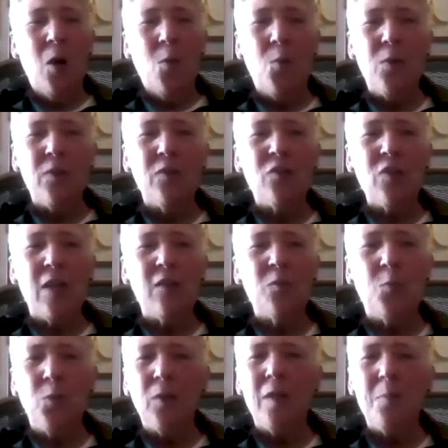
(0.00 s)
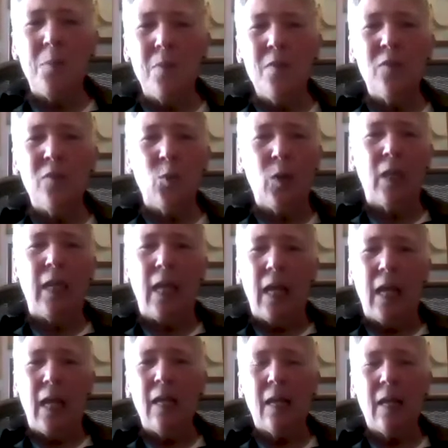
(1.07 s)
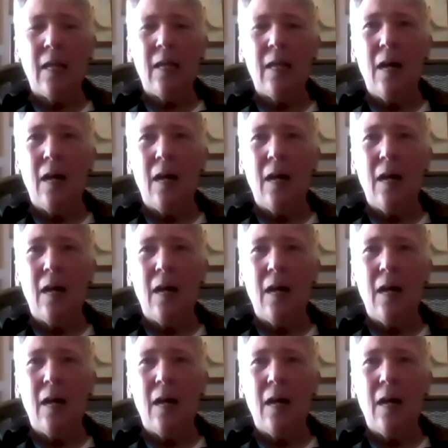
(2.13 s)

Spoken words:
has really been this organic